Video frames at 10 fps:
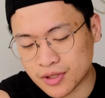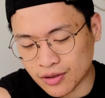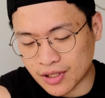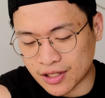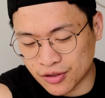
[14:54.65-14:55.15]

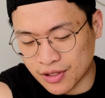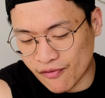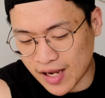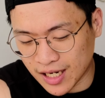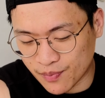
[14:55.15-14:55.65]
So did you
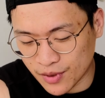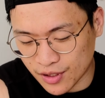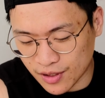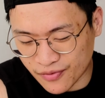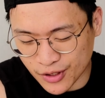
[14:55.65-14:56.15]
develop
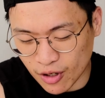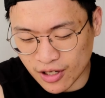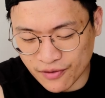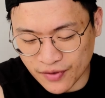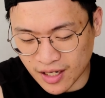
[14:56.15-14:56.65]
your
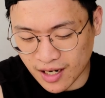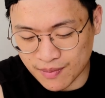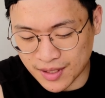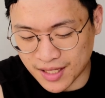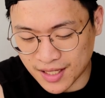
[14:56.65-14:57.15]
photography
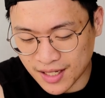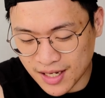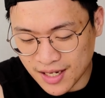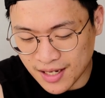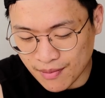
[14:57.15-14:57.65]
hobby
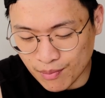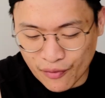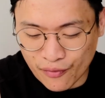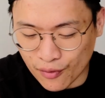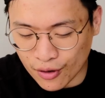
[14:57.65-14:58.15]

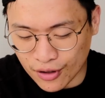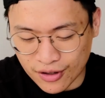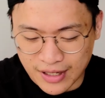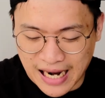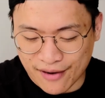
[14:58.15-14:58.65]
before
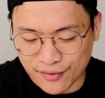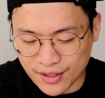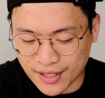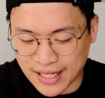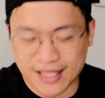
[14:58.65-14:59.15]
or
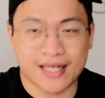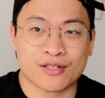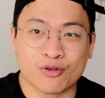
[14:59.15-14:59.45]
after getting into